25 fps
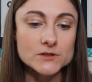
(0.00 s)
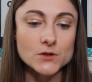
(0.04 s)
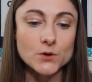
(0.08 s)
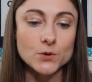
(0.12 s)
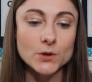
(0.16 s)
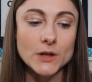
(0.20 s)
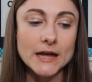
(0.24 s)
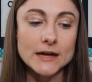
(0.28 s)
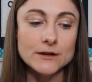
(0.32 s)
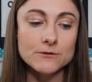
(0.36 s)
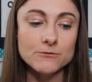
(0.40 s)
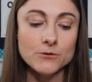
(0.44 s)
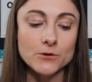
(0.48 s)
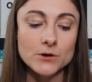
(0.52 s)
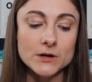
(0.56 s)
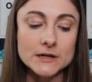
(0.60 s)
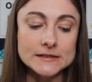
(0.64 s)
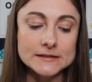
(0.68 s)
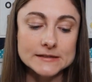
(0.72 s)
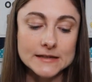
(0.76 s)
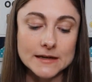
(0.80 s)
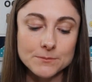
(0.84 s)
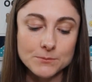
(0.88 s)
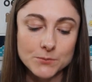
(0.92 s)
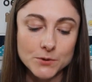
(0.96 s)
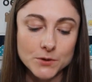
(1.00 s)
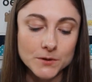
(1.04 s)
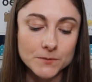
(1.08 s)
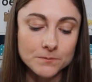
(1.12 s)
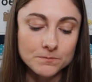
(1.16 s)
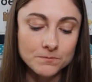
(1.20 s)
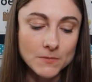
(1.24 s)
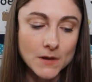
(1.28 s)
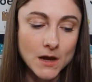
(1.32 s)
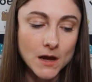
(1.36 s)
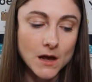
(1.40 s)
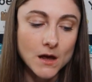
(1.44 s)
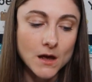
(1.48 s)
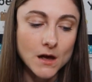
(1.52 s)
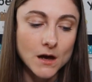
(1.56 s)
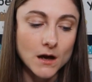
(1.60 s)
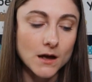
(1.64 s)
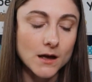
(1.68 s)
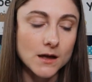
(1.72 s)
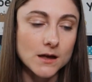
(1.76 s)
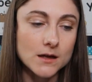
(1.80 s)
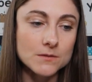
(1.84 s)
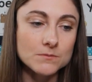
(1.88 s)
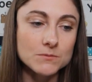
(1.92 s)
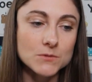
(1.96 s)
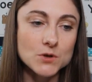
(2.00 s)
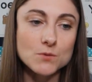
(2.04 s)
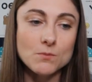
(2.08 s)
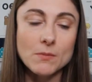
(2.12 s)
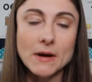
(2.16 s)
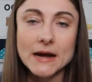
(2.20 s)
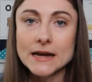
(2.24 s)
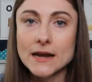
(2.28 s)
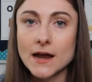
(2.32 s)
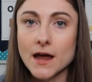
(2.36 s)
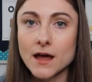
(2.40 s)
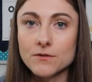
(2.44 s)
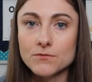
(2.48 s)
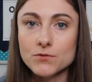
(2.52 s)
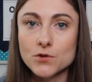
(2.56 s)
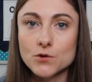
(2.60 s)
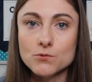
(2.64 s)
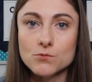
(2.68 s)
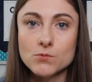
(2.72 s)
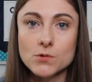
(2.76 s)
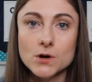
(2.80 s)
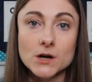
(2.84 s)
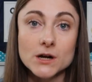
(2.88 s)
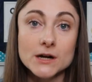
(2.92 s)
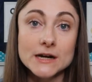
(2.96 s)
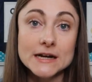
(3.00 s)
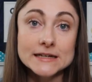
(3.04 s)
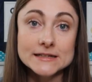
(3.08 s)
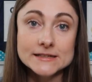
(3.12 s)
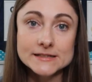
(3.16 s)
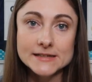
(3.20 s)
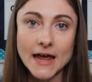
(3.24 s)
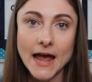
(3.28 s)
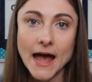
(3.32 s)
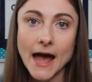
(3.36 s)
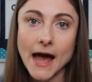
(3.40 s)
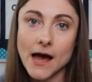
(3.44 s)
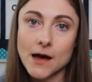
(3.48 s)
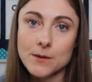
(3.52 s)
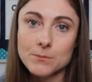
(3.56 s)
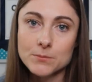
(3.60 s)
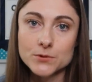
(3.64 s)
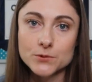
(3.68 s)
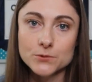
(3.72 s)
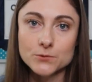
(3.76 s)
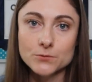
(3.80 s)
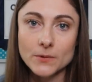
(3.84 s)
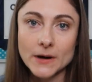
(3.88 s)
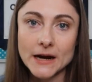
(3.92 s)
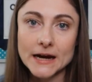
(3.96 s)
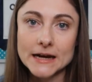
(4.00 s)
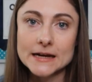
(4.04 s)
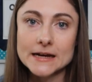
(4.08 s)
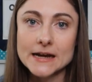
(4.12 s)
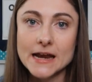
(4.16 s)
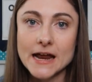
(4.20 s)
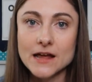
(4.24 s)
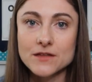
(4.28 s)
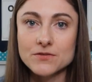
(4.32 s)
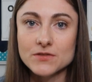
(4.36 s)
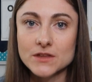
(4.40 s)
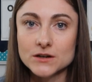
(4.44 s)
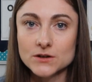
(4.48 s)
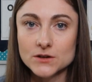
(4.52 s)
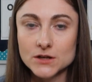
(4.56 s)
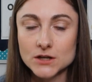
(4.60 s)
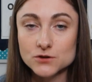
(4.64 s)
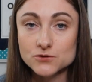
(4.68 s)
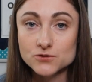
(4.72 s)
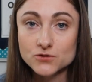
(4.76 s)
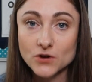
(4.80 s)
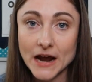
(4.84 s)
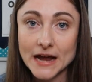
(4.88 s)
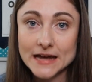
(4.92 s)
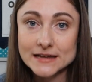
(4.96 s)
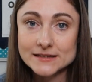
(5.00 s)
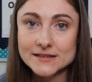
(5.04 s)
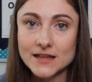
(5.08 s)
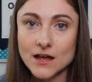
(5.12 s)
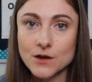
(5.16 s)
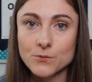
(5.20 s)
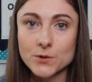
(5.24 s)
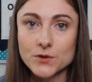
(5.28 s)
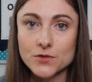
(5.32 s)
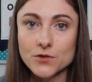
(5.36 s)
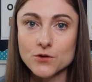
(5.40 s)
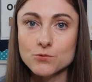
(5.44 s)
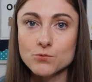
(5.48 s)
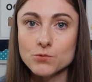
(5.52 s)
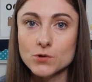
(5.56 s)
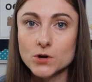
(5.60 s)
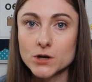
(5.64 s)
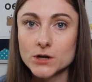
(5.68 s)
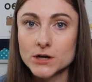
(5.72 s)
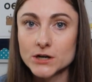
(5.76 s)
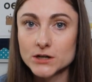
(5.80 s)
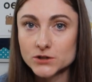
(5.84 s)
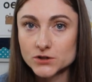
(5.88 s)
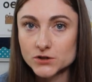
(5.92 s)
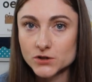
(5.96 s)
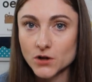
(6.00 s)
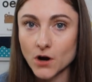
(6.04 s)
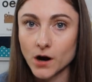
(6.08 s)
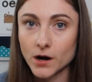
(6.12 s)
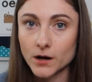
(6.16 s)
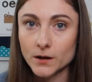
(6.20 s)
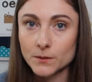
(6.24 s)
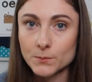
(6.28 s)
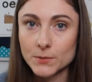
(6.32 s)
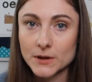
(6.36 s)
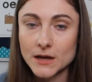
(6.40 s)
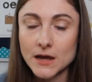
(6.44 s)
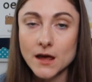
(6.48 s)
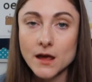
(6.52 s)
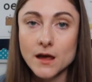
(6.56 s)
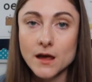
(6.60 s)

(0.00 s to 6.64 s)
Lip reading: So like, for example, you might have the word tap, right? And then contrast that with the word tarp.